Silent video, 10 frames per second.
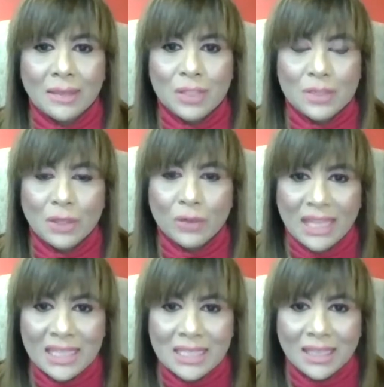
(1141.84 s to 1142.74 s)
I'm just being
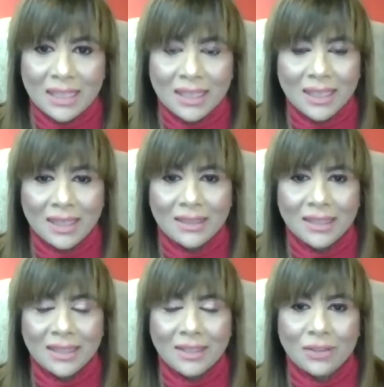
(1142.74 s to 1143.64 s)
authentic. And I
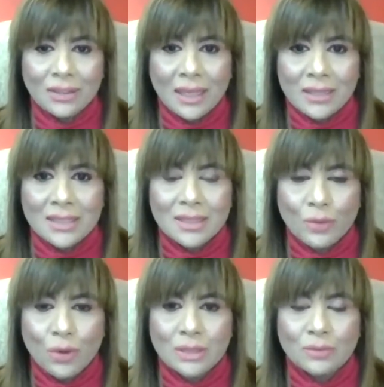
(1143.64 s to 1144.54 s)
think that is
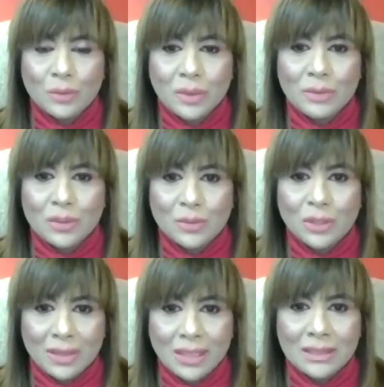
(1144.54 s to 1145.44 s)
important for people to be
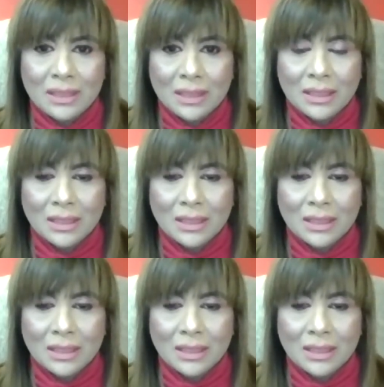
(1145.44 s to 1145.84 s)
authentic.